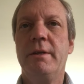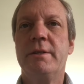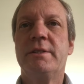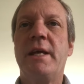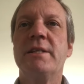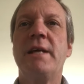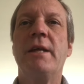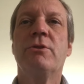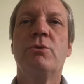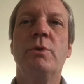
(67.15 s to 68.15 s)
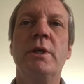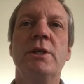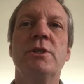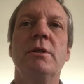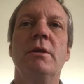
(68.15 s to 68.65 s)
The state has had
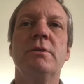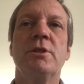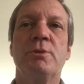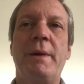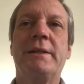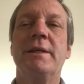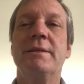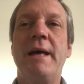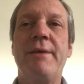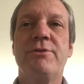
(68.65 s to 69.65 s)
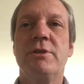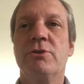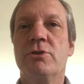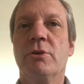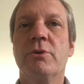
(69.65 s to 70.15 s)
three suspected deaths in
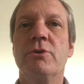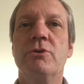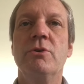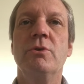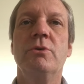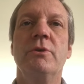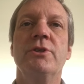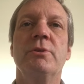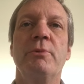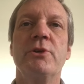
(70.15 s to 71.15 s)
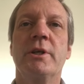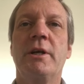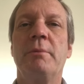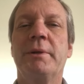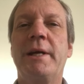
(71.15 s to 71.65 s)
children due to these emerging
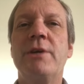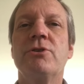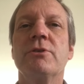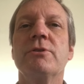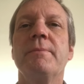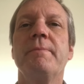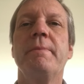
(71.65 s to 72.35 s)
complications,